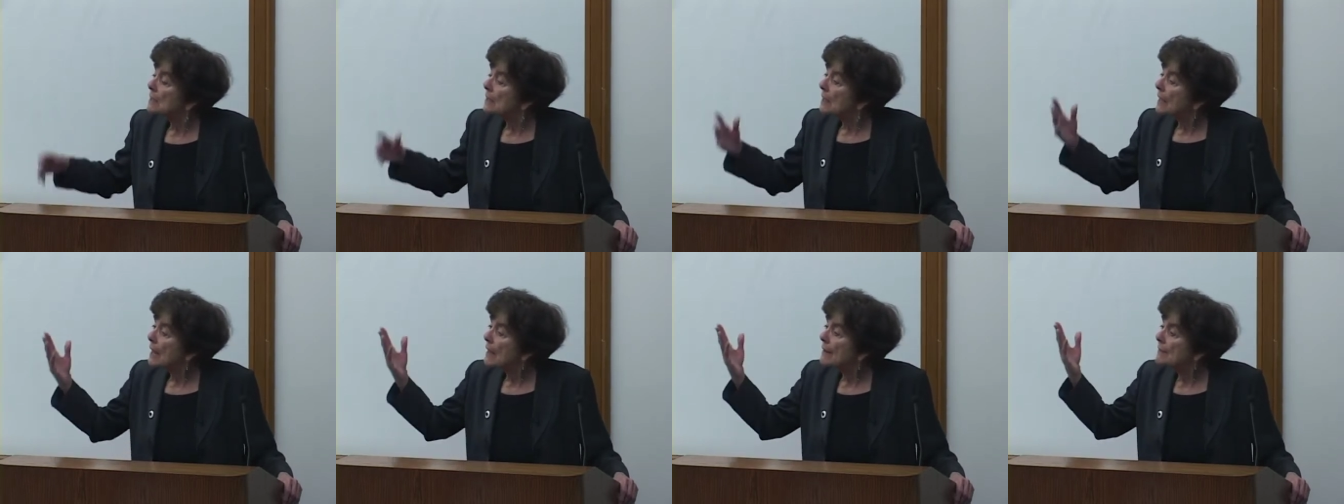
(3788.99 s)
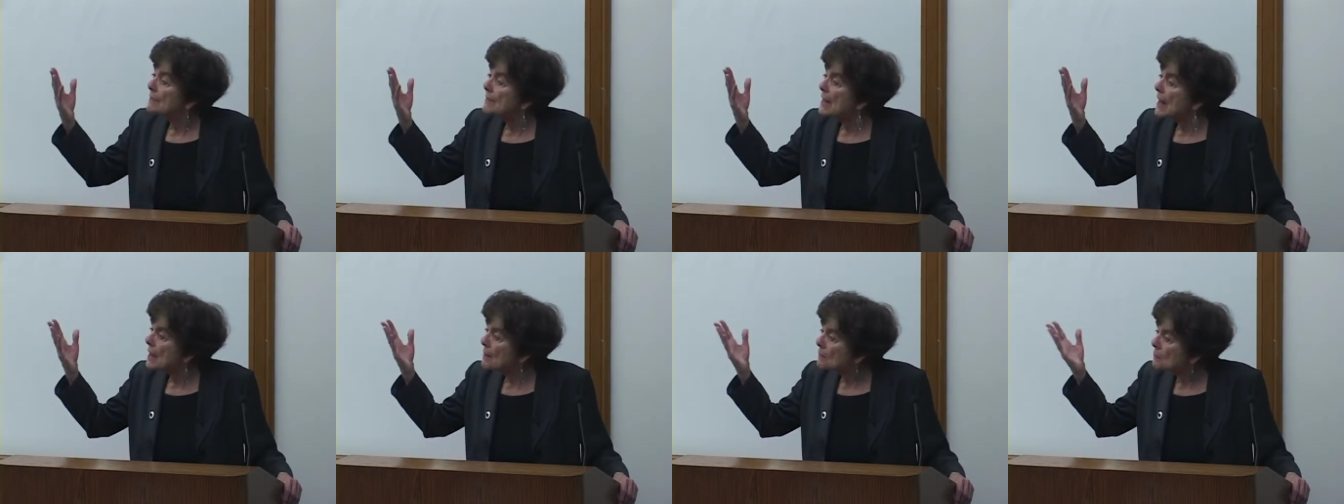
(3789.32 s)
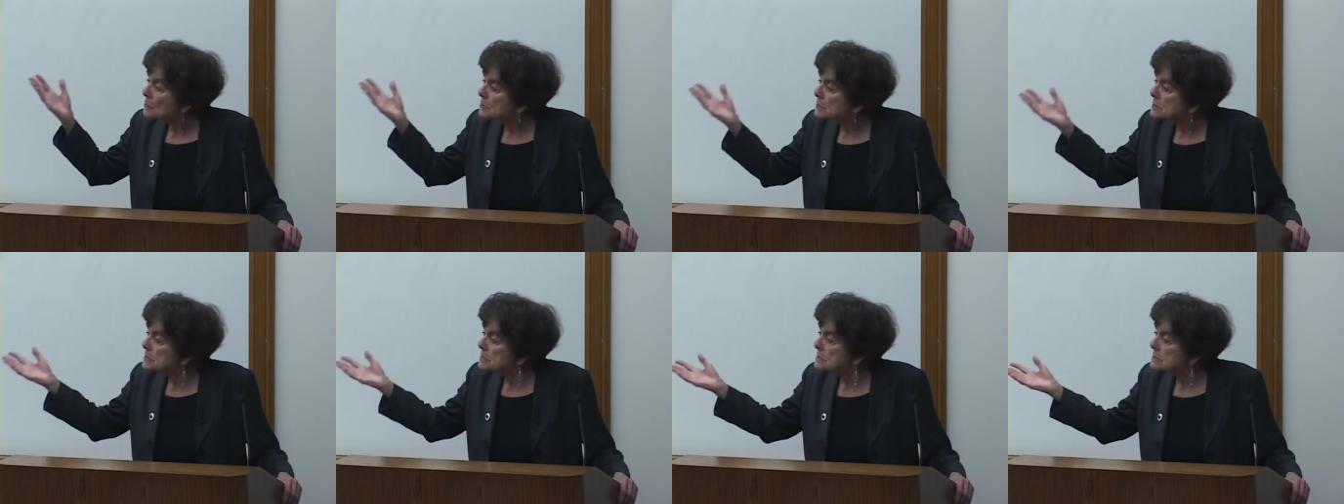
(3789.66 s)
and that
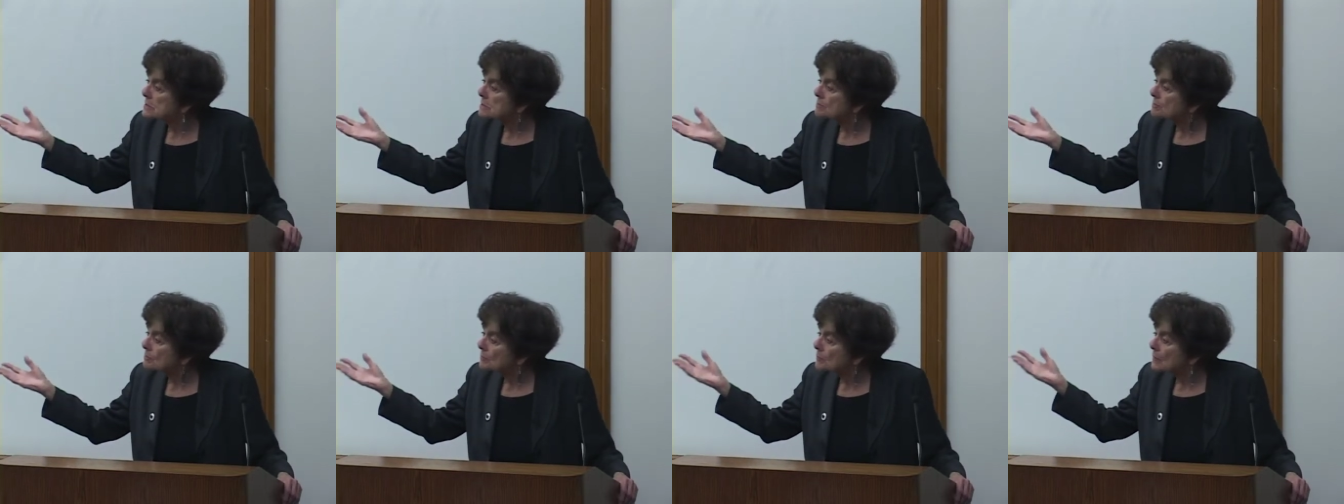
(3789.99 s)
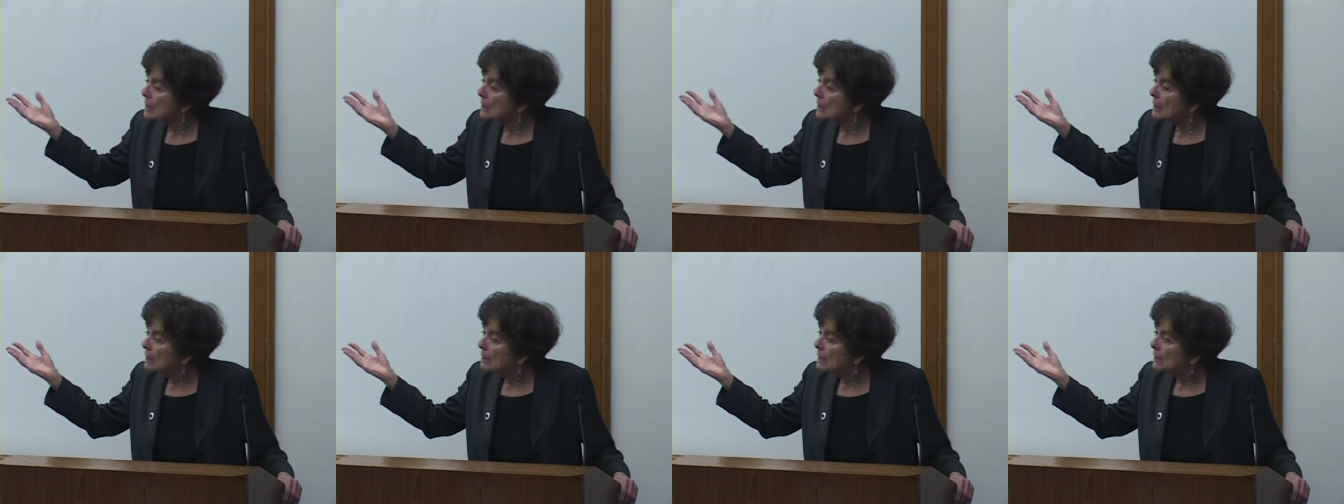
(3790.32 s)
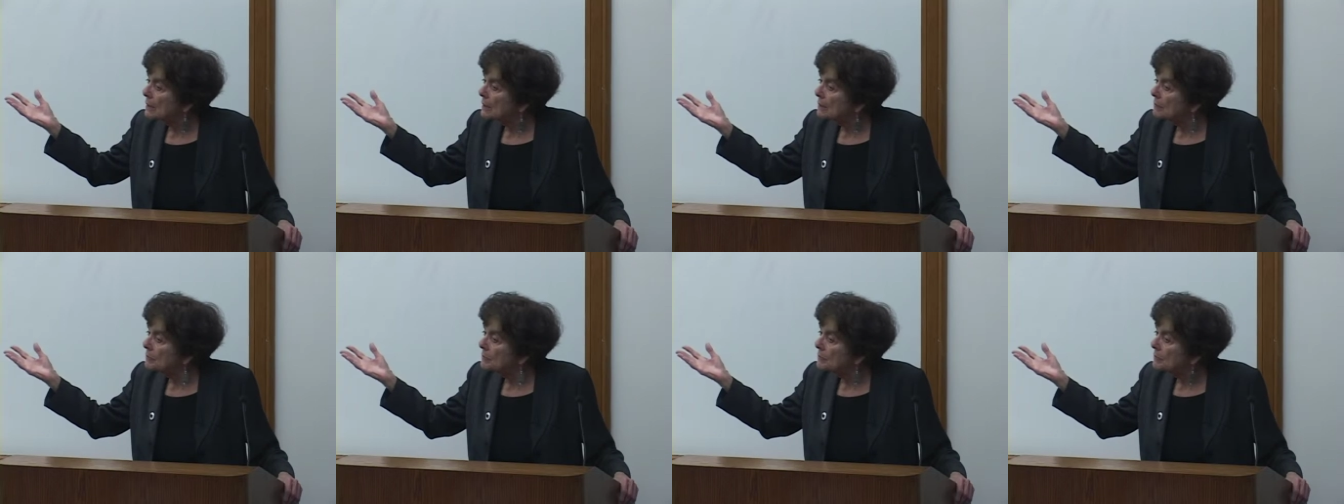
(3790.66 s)
was uh,